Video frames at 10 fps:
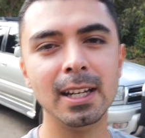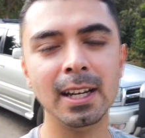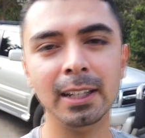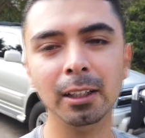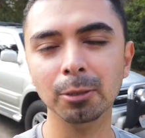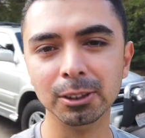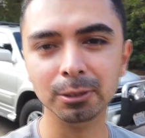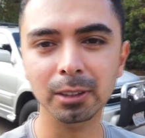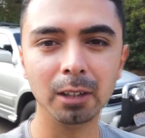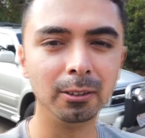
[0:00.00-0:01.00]
and I was
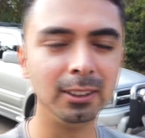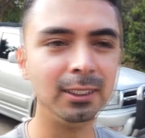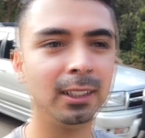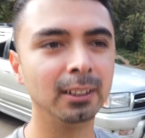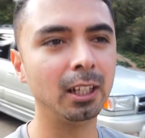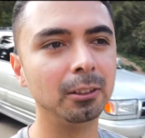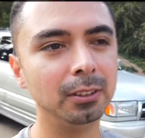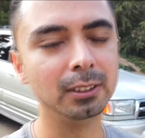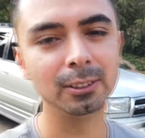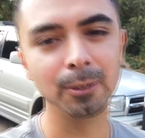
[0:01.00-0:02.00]
doing auto detailing out of
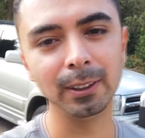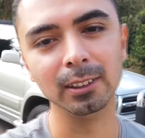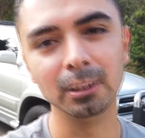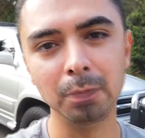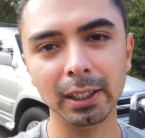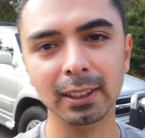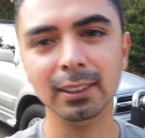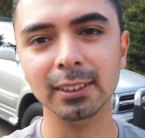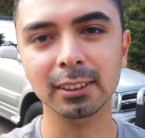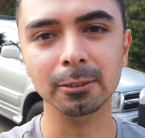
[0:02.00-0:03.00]
it, so I could look back at
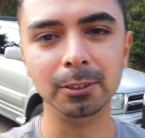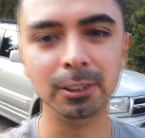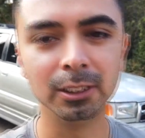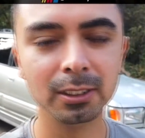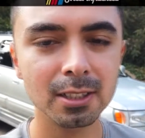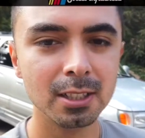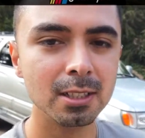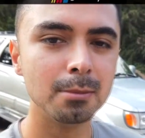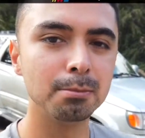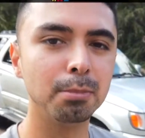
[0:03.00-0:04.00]
this in the future.
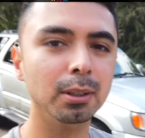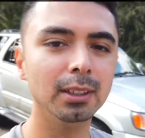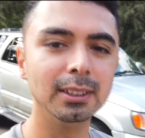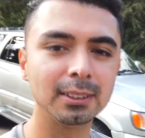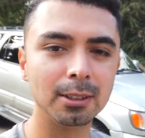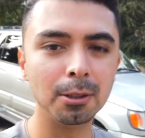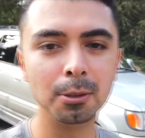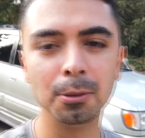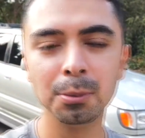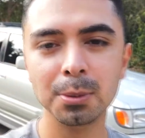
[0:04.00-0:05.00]
But let's
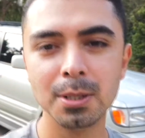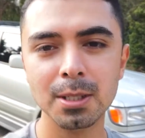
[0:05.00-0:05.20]
go